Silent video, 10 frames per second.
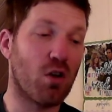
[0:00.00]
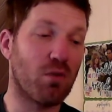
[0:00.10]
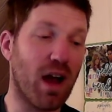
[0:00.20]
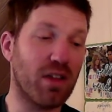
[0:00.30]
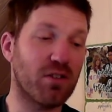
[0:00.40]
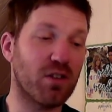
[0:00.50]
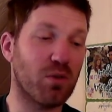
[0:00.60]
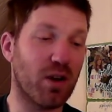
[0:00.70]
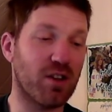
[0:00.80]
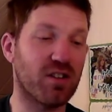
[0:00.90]
rather than
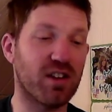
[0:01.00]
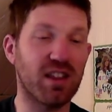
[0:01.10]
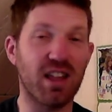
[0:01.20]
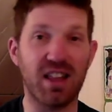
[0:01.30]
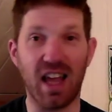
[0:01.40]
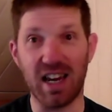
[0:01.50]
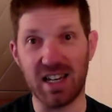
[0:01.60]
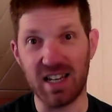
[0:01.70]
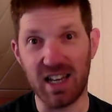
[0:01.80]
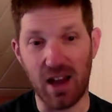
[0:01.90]
questioning the
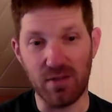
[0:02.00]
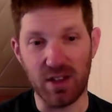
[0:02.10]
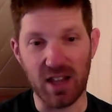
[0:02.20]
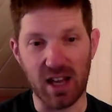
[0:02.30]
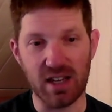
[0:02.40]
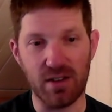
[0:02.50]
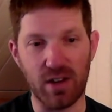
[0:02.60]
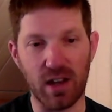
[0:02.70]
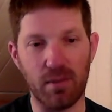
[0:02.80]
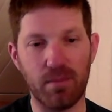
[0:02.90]
sanity of this activity.